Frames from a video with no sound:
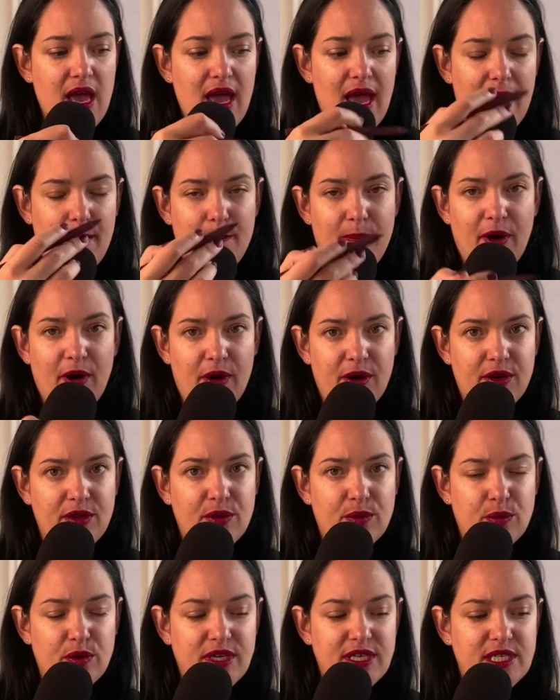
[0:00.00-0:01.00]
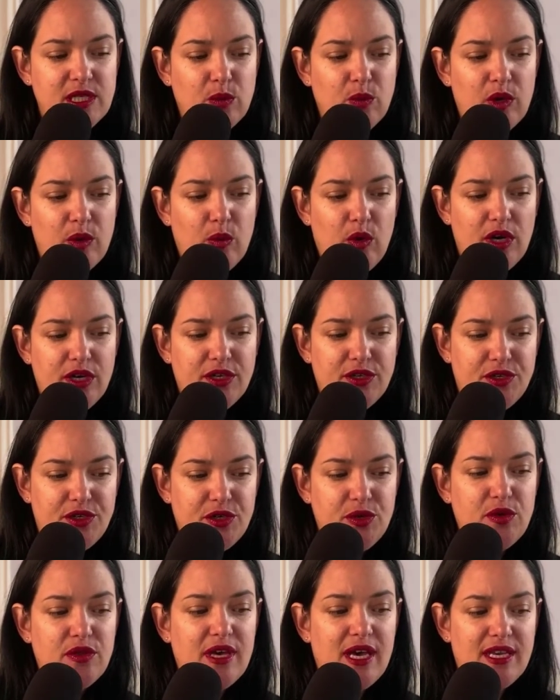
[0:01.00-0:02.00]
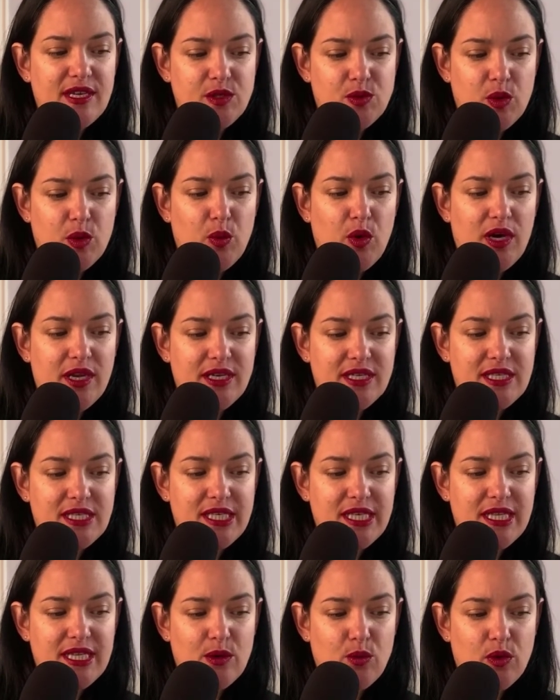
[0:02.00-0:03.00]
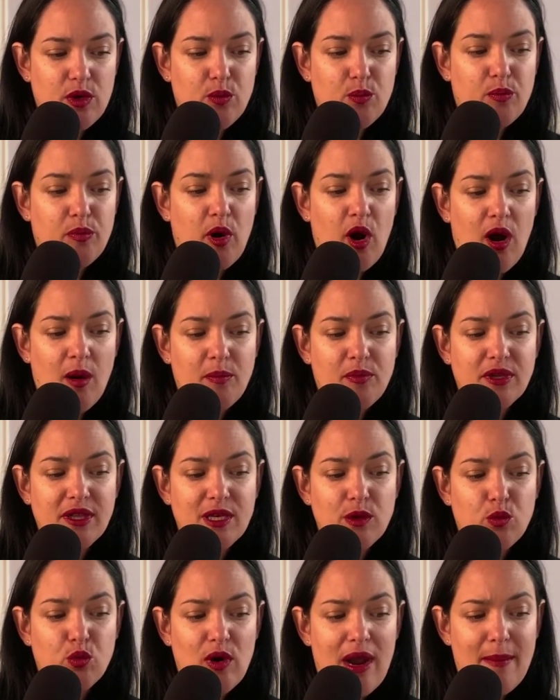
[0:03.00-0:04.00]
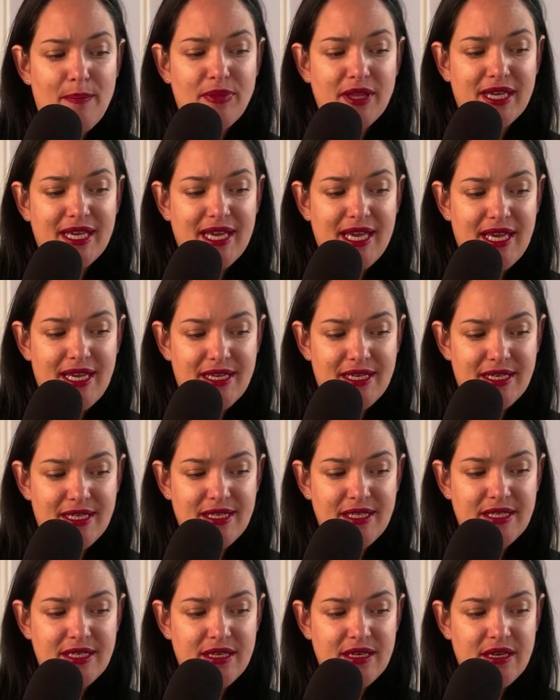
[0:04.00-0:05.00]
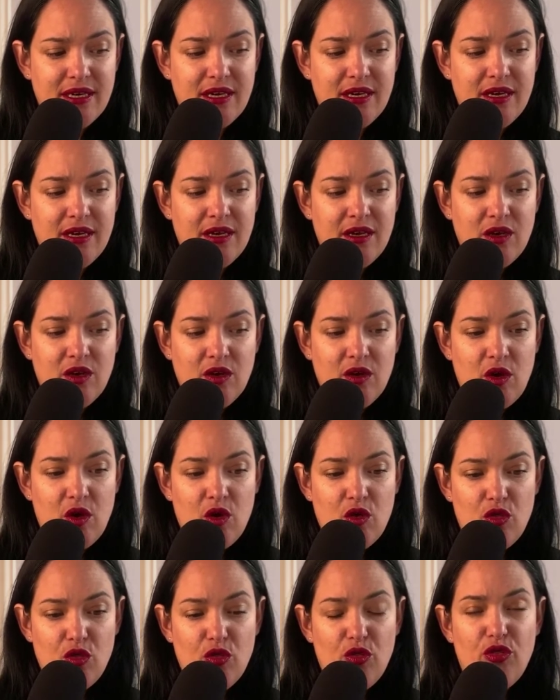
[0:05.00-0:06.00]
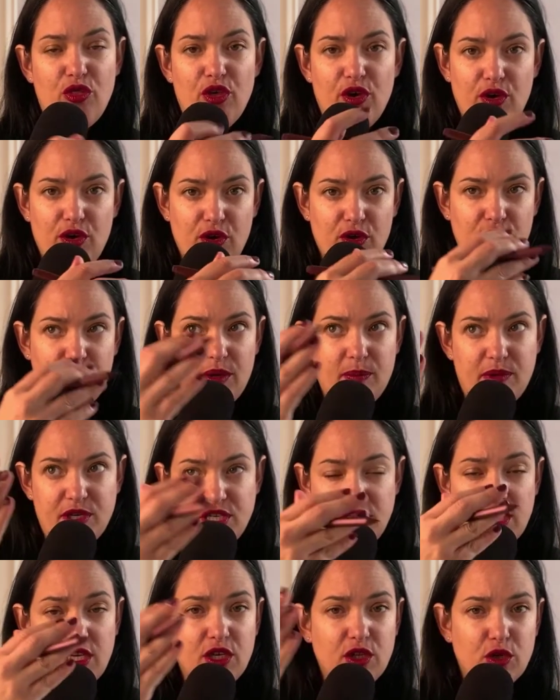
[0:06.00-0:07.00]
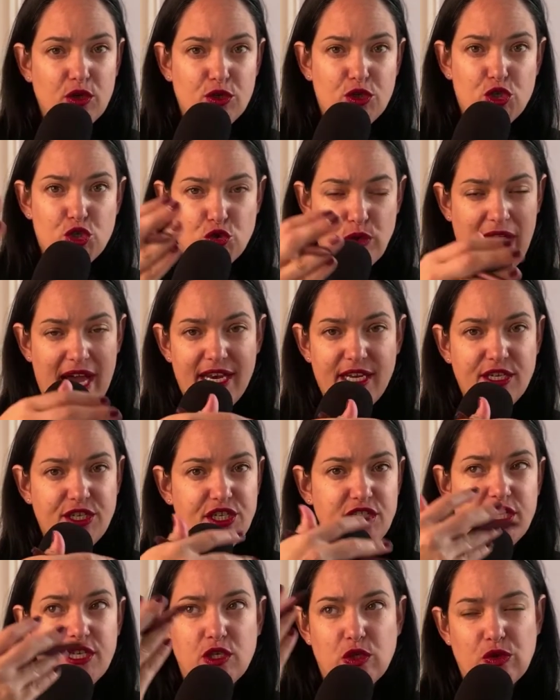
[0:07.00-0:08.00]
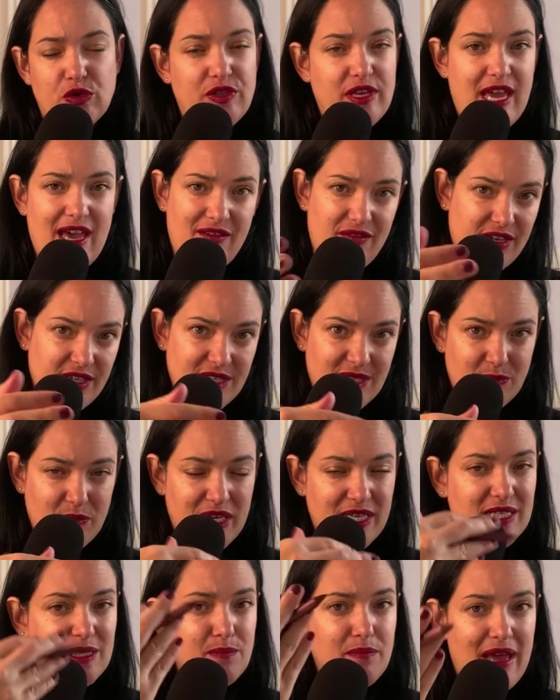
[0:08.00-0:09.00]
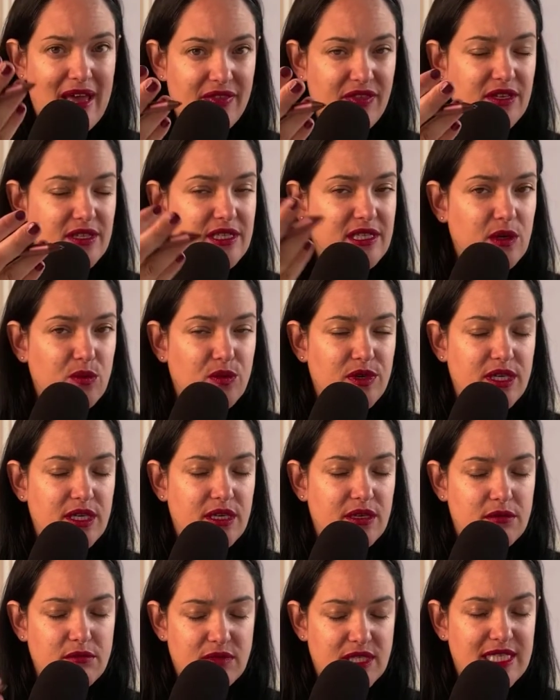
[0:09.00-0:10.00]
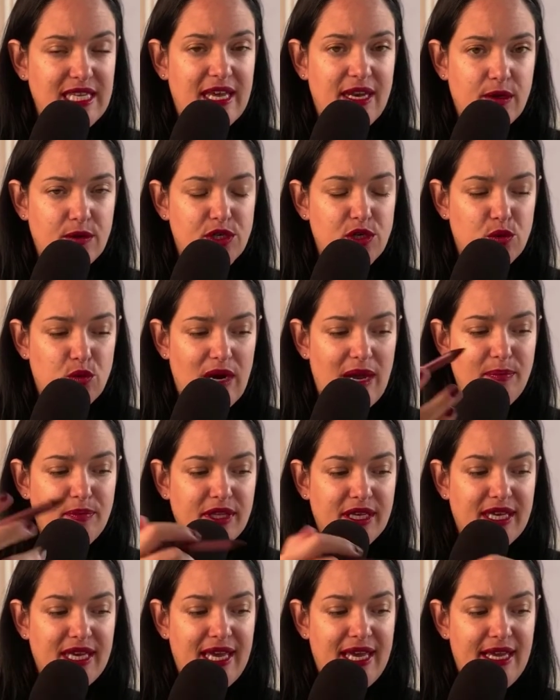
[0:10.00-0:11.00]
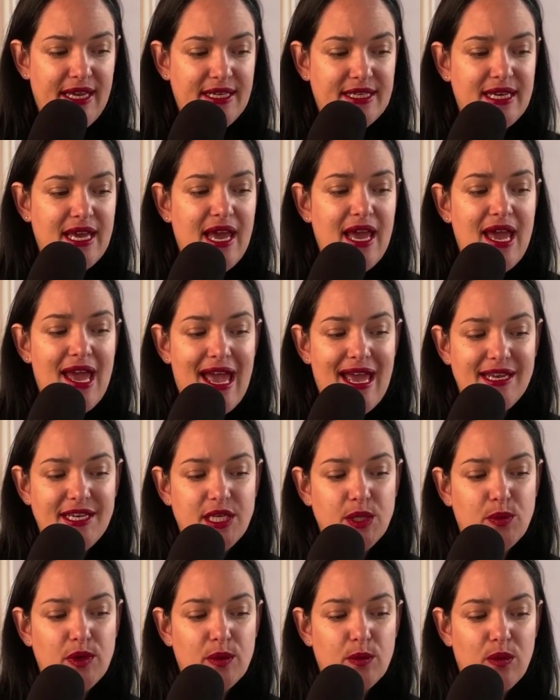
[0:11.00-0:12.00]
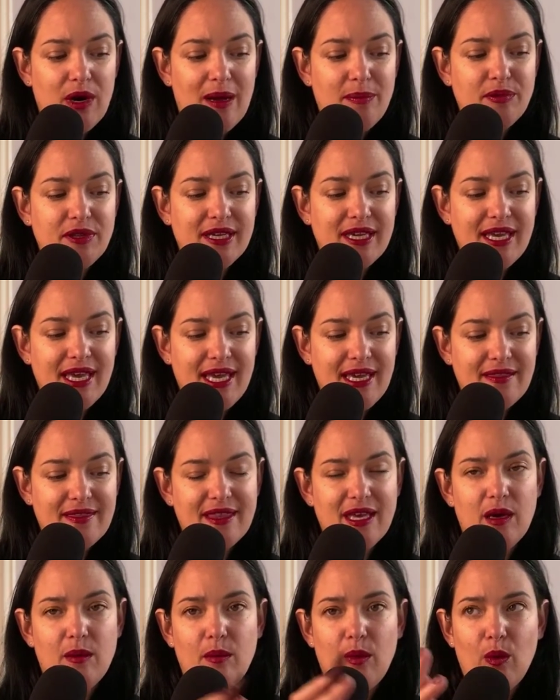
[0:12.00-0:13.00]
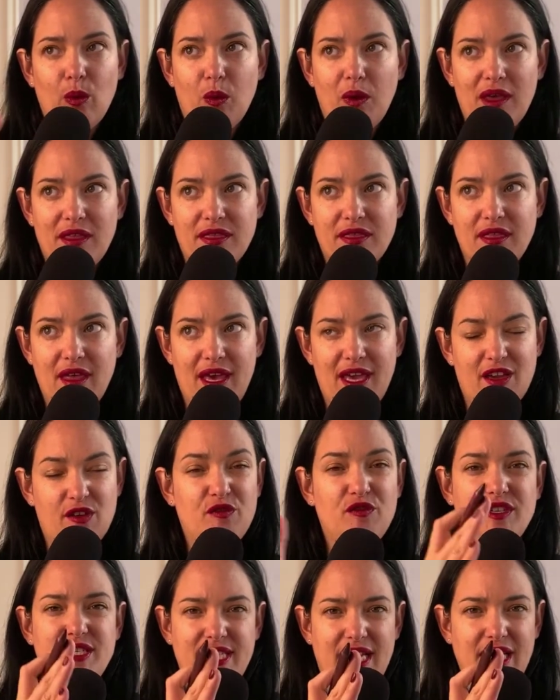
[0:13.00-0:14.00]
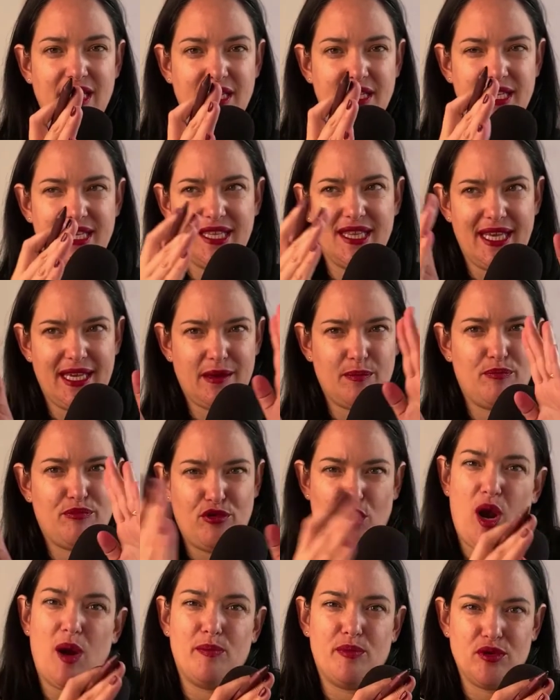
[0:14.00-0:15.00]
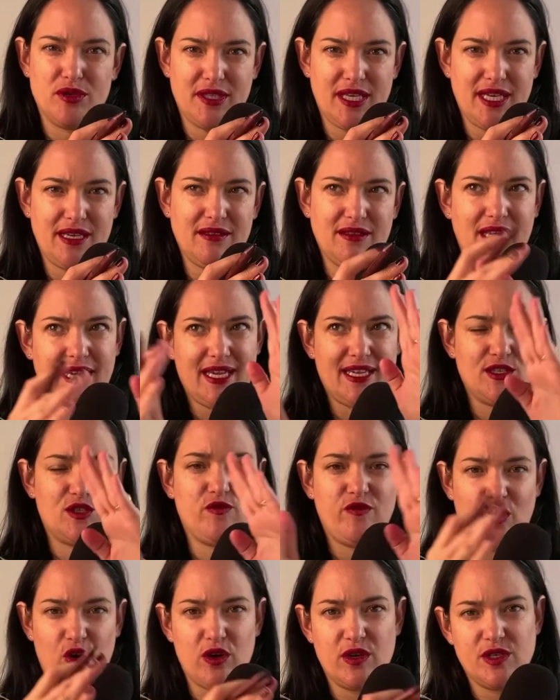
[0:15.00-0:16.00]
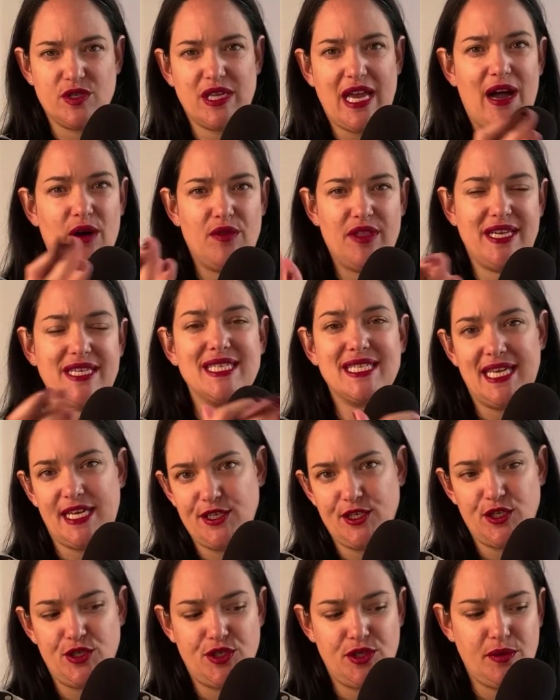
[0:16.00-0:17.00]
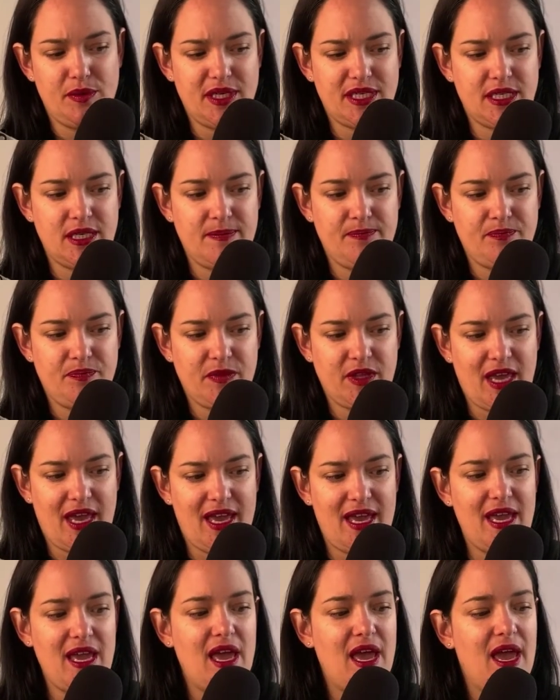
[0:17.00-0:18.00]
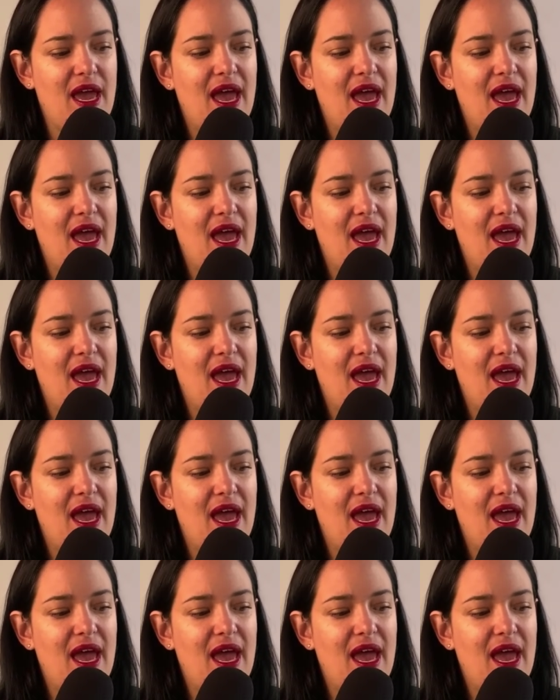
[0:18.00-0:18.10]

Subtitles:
And part of the reason we want to do that is we want to see that we properly replicated the particular strategies or the evidence-based methods that we set out to replicate, and did we replicate them with like fidelity, like properly, like as far as how they said to do it, okay?